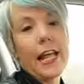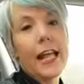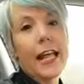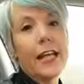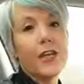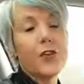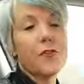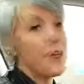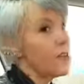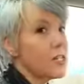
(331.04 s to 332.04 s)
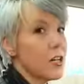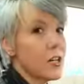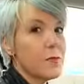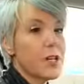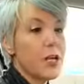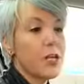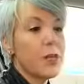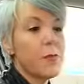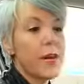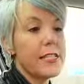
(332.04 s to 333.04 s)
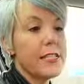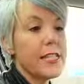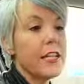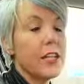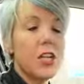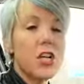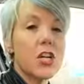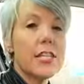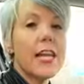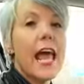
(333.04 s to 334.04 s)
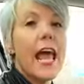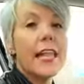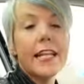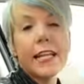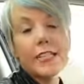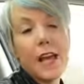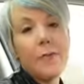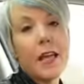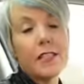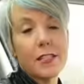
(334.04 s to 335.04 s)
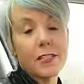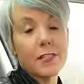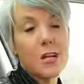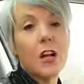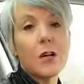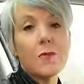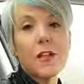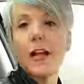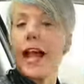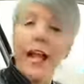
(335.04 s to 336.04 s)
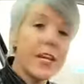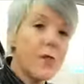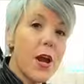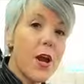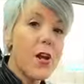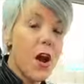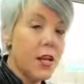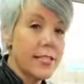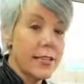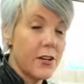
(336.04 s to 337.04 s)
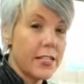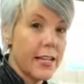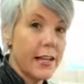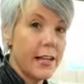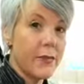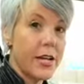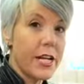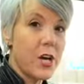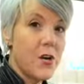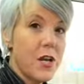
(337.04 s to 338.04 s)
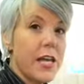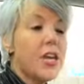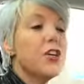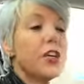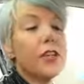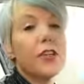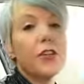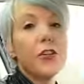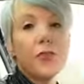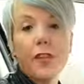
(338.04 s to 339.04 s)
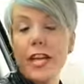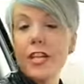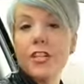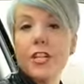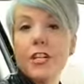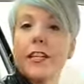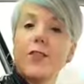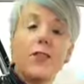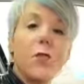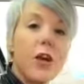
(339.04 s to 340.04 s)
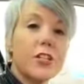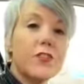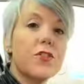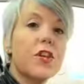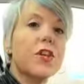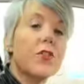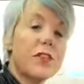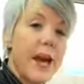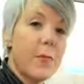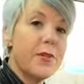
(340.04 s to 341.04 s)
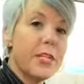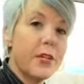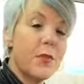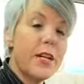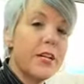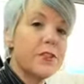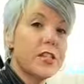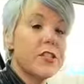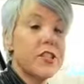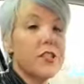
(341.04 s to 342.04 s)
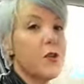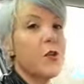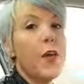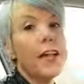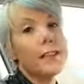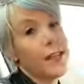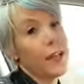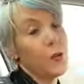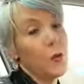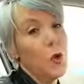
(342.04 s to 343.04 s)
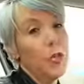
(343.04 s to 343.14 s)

and your favorite song comes on, you can press Seek Alert, and the next time that song comes on anywhere on Sirius satellite radio, you'll get a little notification, and then if you want to, you can go to that particular radio station. So that's kind of cool.